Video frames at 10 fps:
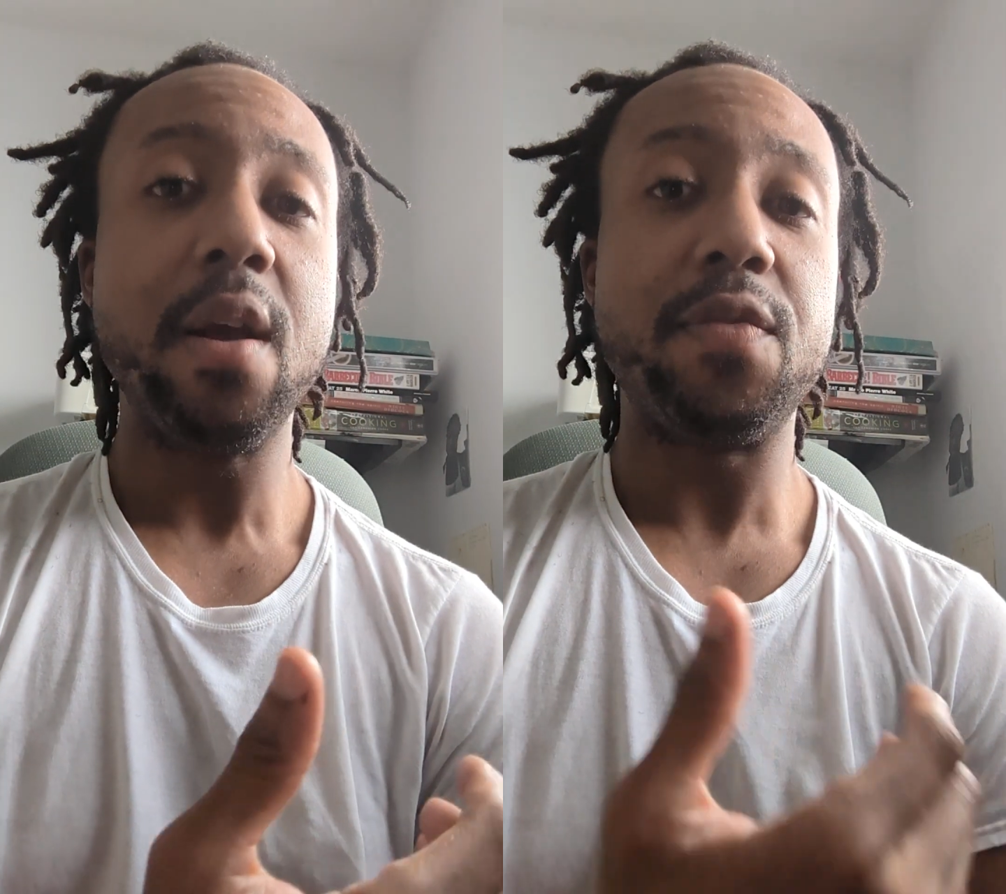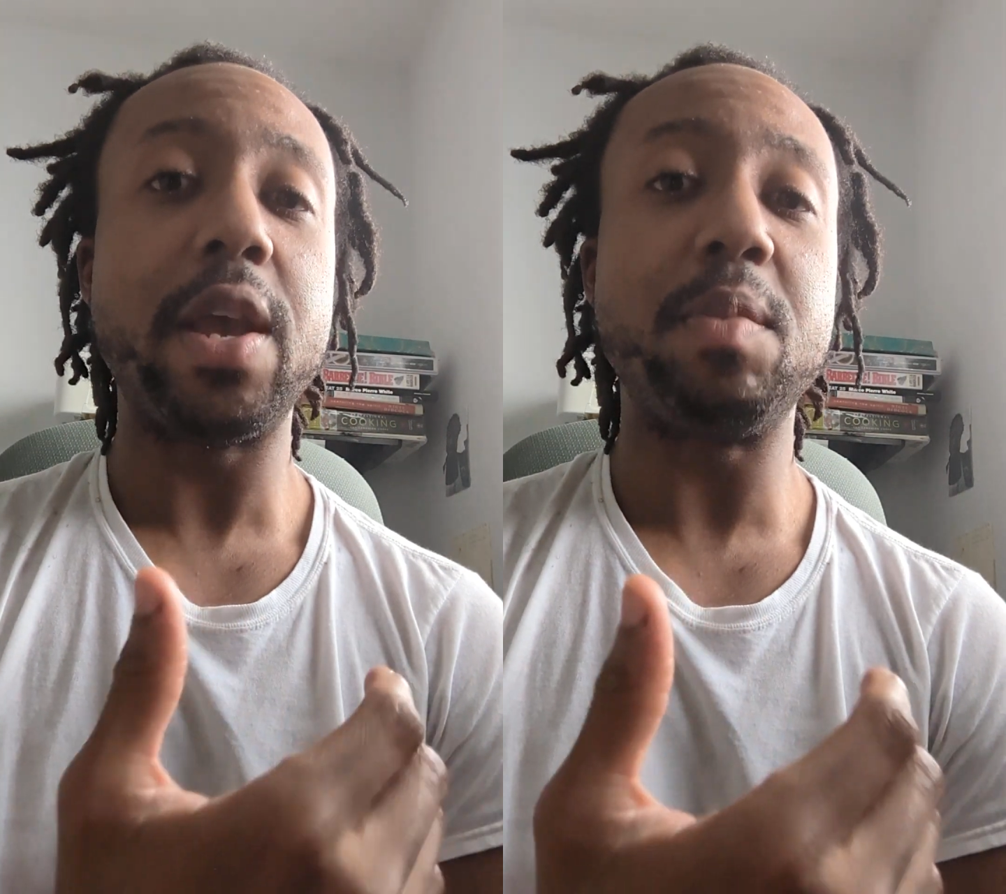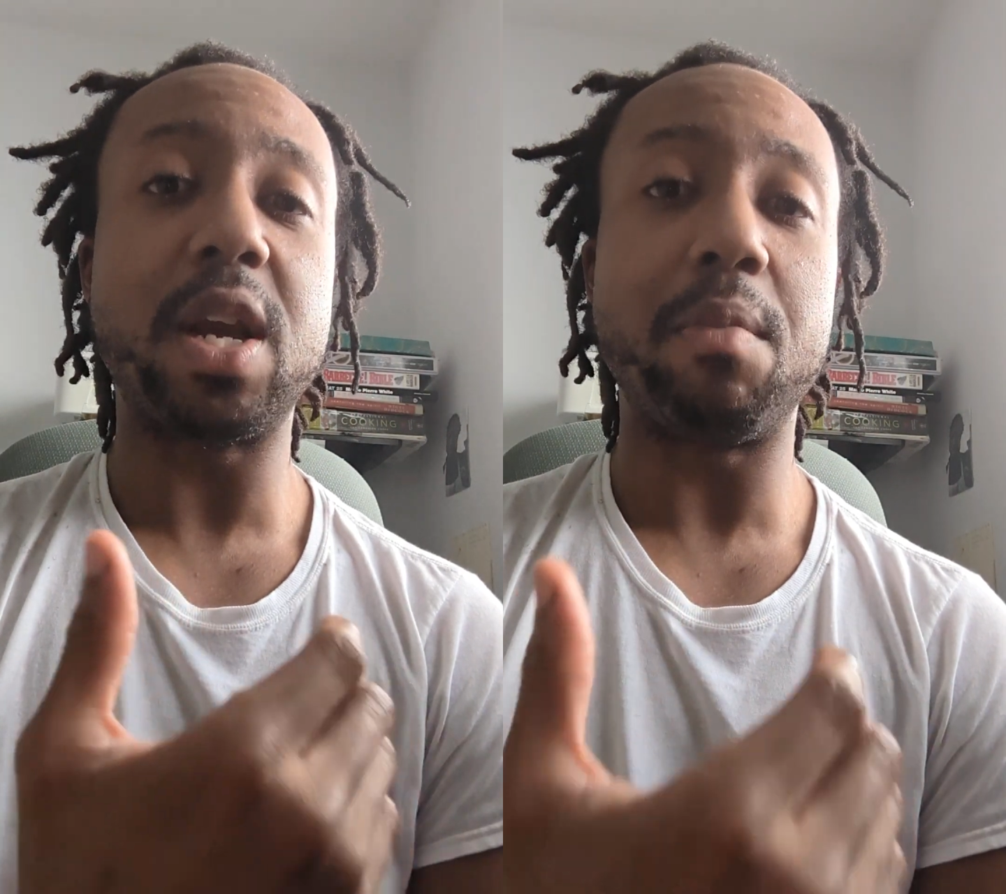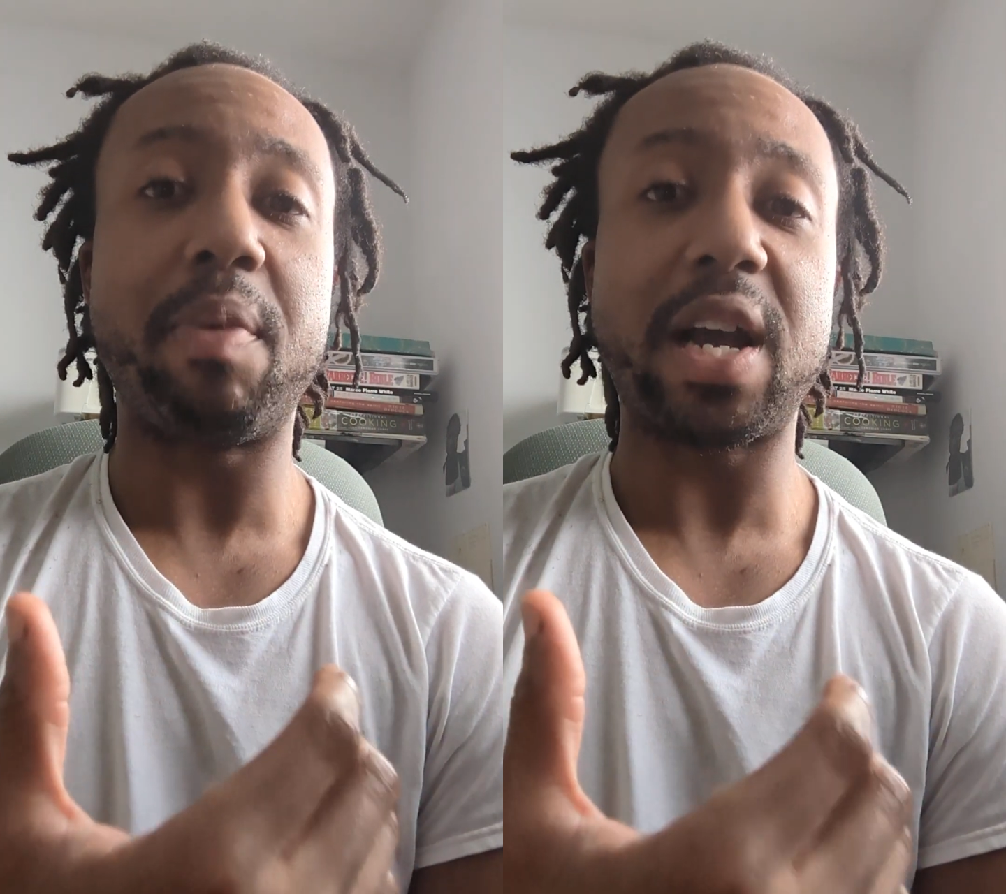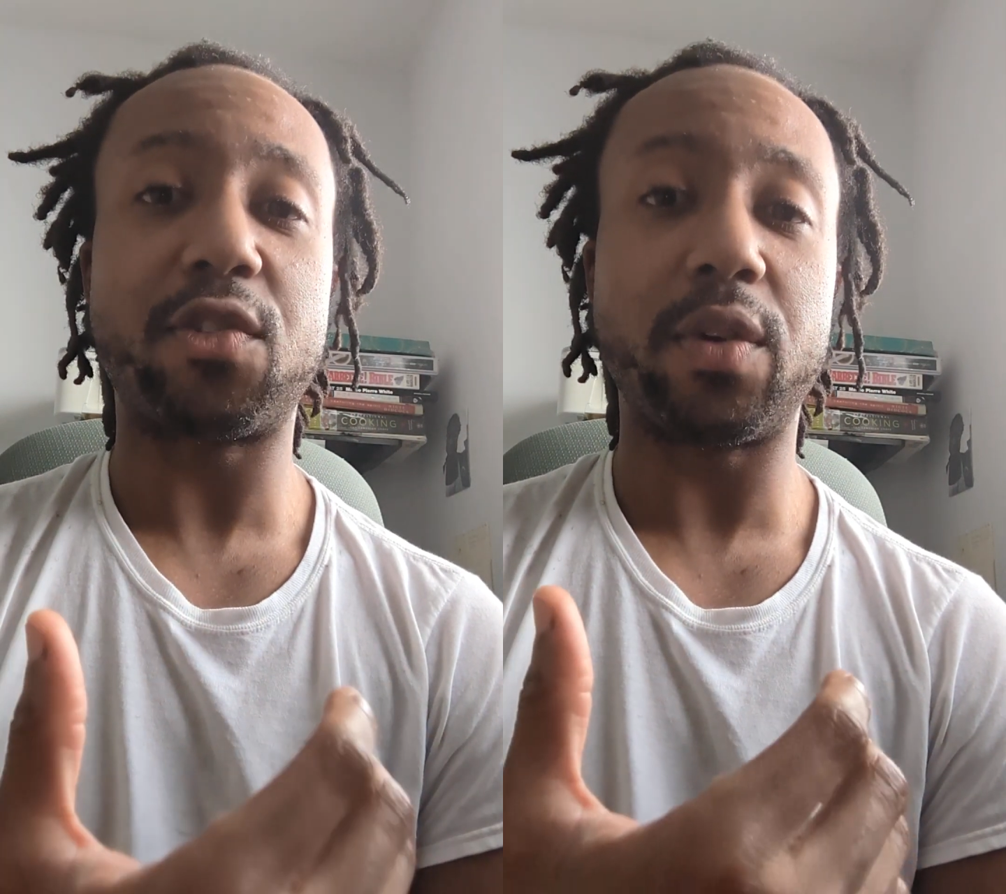they become
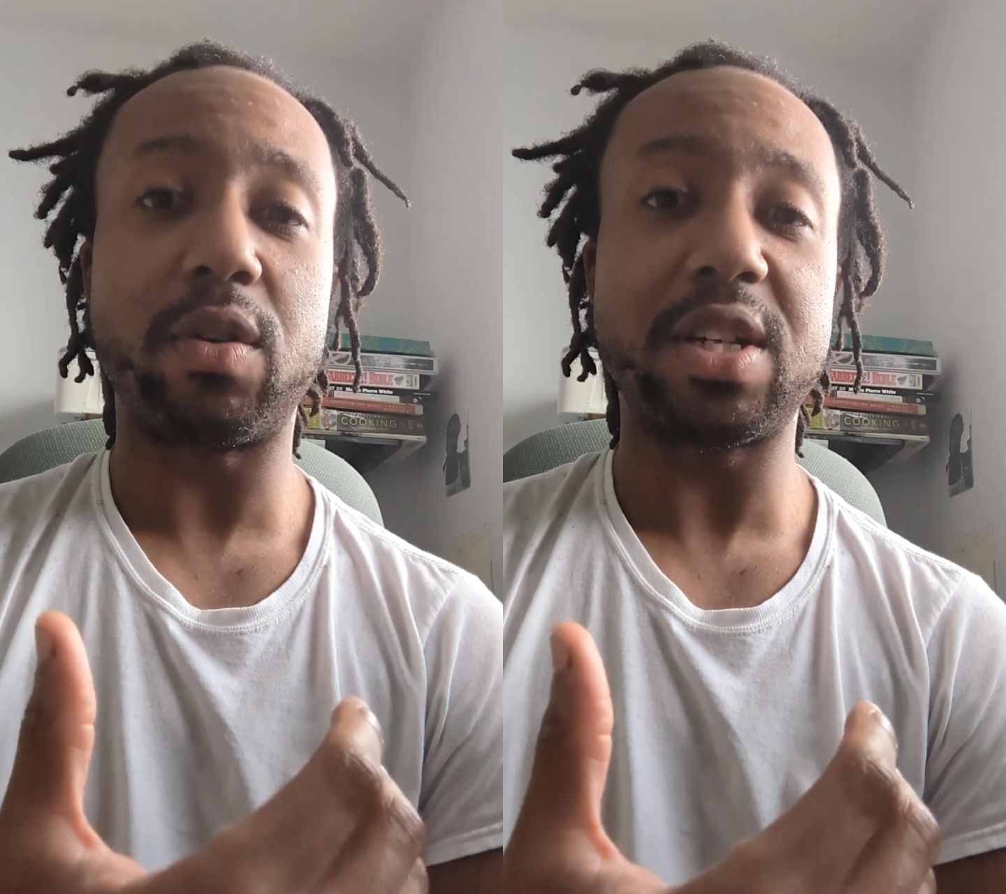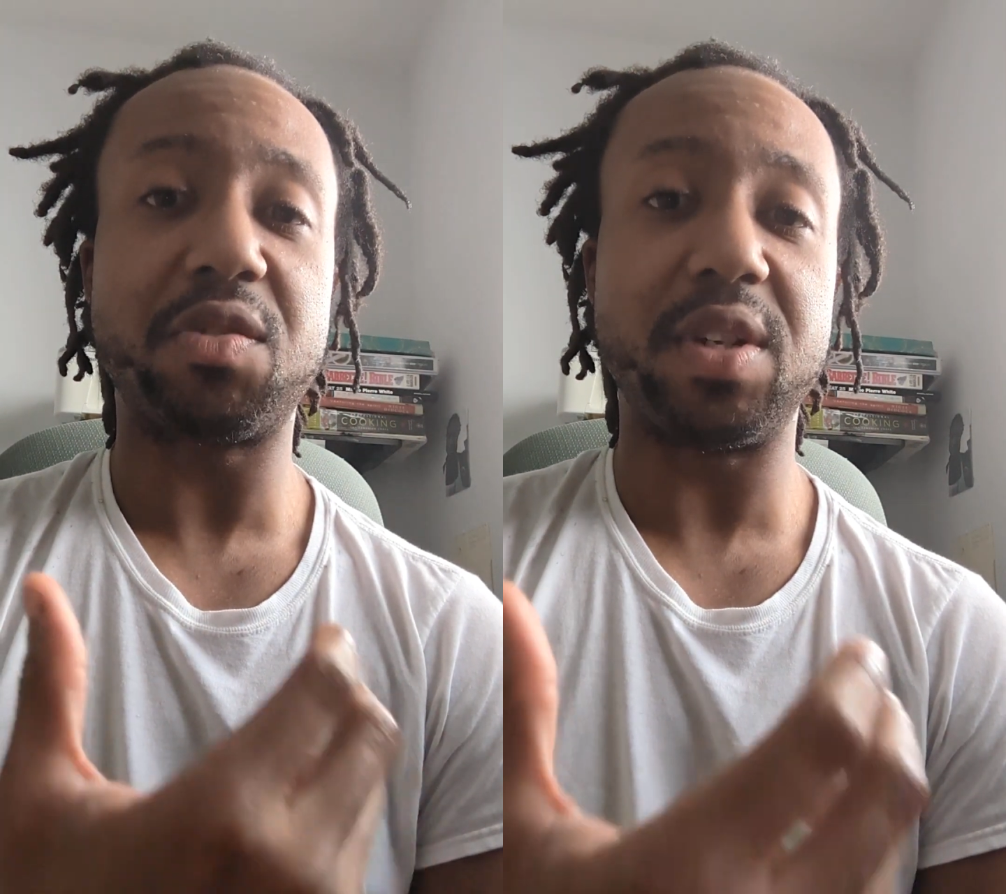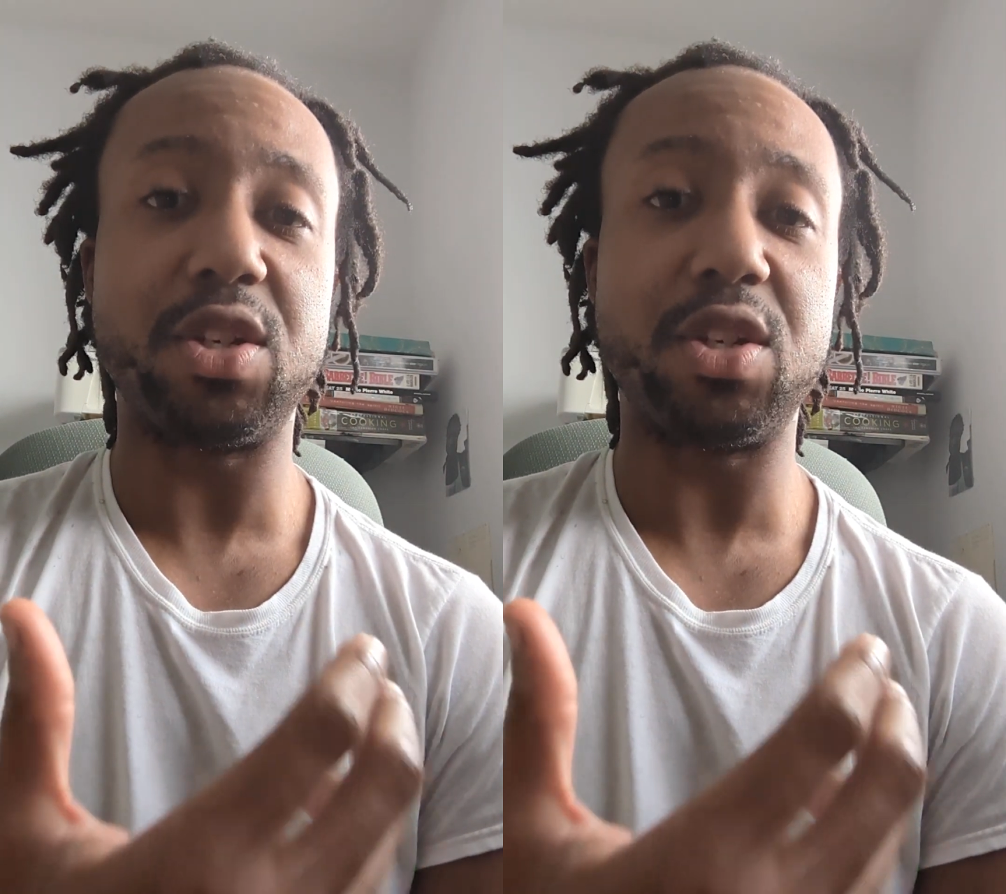passive aggressive and